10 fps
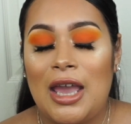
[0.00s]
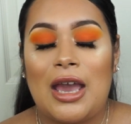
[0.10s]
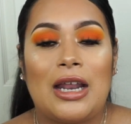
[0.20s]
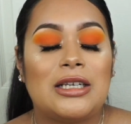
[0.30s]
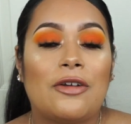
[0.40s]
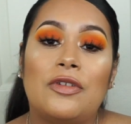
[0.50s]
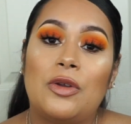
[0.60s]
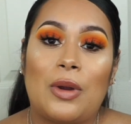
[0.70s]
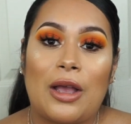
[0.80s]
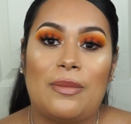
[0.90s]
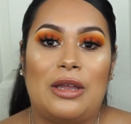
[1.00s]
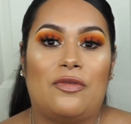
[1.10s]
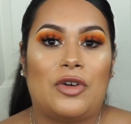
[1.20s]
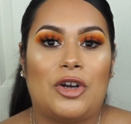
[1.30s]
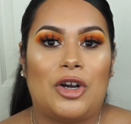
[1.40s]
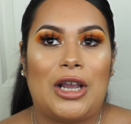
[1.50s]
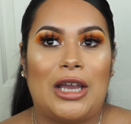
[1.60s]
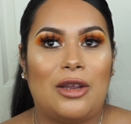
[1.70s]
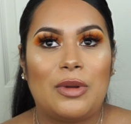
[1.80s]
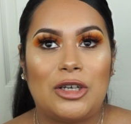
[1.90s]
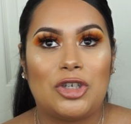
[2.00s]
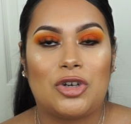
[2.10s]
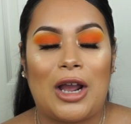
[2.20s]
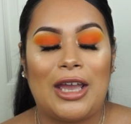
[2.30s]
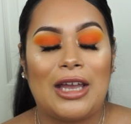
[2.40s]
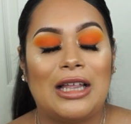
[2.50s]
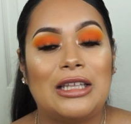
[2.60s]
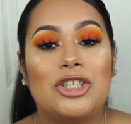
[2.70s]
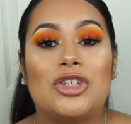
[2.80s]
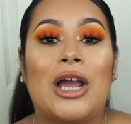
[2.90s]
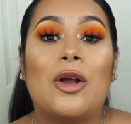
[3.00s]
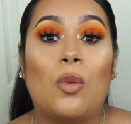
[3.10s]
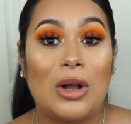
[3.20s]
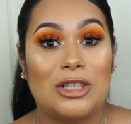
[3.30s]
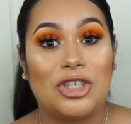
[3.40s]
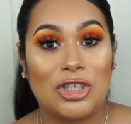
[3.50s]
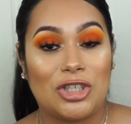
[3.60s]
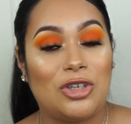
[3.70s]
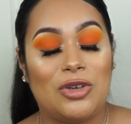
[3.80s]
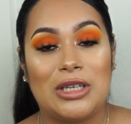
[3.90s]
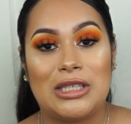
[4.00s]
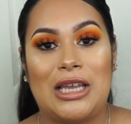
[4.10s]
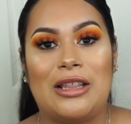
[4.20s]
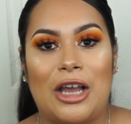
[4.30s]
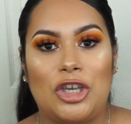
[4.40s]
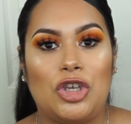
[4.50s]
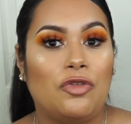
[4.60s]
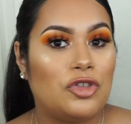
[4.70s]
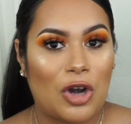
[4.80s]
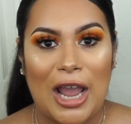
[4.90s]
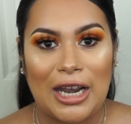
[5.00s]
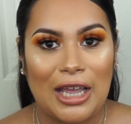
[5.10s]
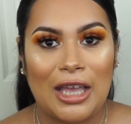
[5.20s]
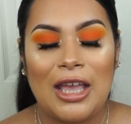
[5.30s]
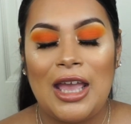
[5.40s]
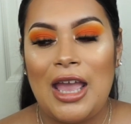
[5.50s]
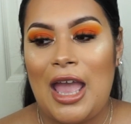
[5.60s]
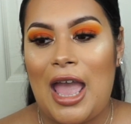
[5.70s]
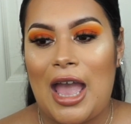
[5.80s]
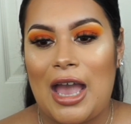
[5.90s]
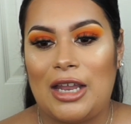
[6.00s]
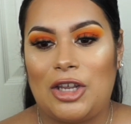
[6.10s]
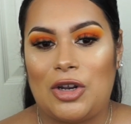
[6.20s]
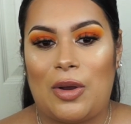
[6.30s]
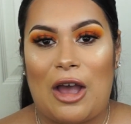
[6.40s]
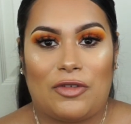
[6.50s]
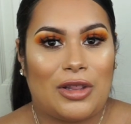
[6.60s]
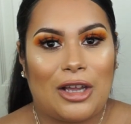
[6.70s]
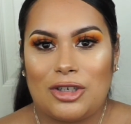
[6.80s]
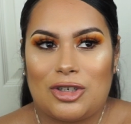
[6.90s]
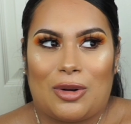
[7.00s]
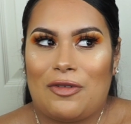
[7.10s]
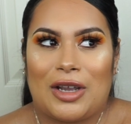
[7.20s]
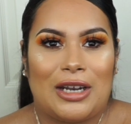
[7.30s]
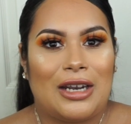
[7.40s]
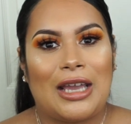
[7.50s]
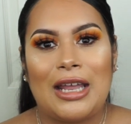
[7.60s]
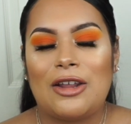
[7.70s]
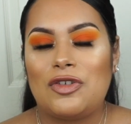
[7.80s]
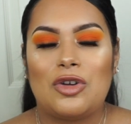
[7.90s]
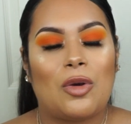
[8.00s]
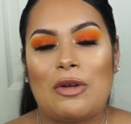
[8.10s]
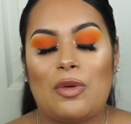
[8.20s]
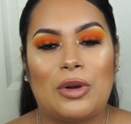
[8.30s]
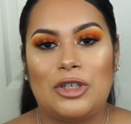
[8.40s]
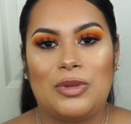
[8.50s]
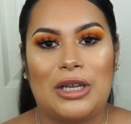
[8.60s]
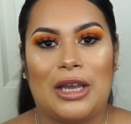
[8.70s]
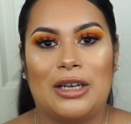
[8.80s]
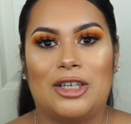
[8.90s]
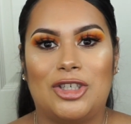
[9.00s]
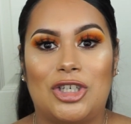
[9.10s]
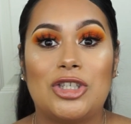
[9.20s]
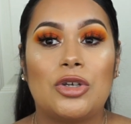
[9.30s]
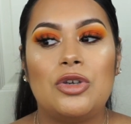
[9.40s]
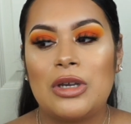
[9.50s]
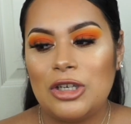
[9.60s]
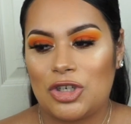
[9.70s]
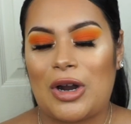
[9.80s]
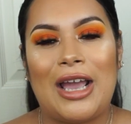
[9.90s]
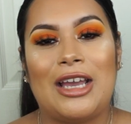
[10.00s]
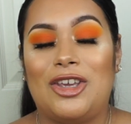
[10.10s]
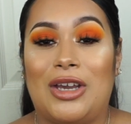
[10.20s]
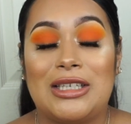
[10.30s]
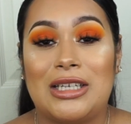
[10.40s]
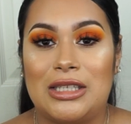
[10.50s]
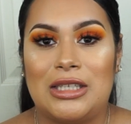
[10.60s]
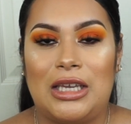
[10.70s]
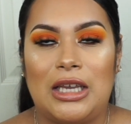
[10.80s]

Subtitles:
And I definitely recommend for anybody to try it. At least try it once, just so you can say that you've tried it. And, you know, after that, don't ever get it again if you don't ever want to do it again. Just so you can try it and you guys could see.